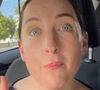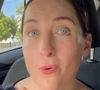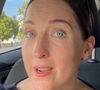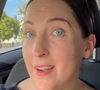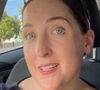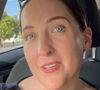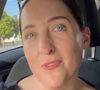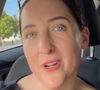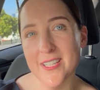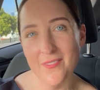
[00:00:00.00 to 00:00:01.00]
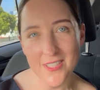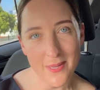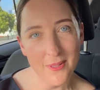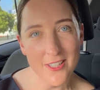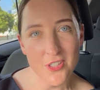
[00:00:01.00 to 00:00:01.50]
pre-1947
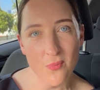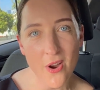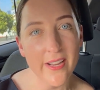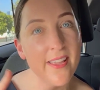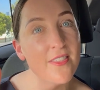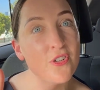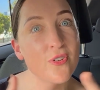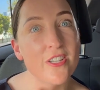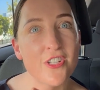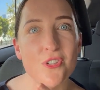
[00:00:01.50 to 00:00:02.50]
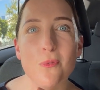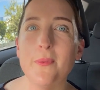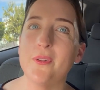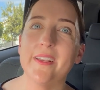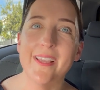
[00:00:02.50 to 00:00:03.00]
demolition work in the traditional
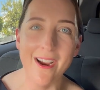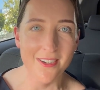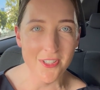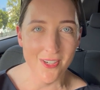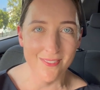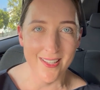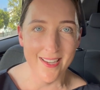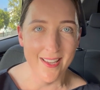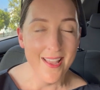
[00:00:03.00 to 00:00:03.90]
building character overlay.